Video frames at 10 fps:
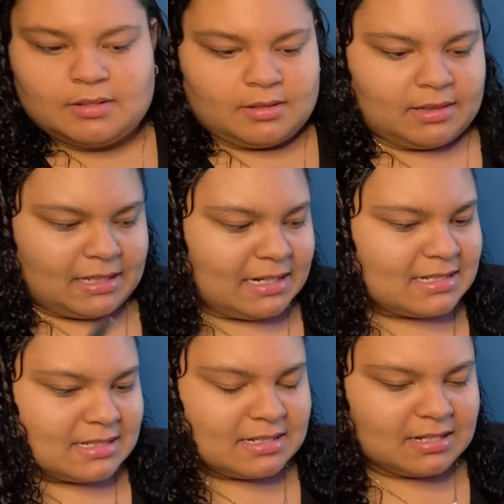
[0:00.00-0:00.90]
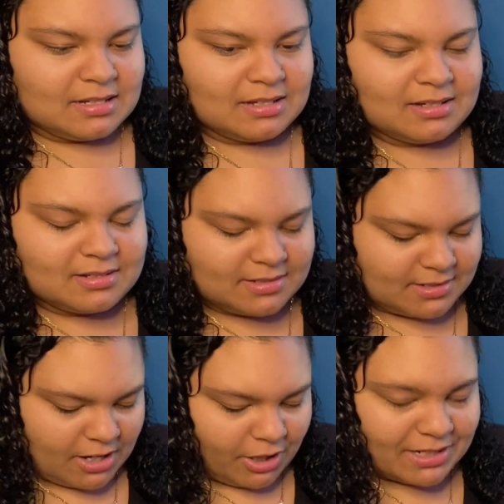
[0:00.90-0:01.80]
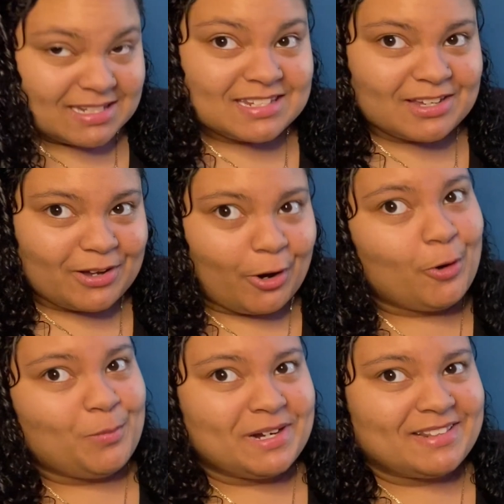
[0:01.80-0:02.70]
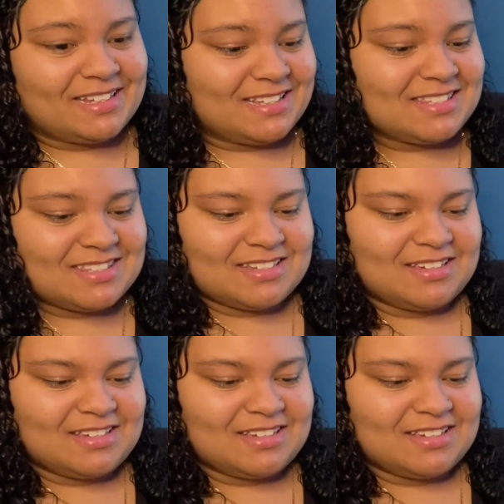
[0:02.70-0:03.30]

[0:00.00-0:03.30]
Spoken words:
Let's start opening this.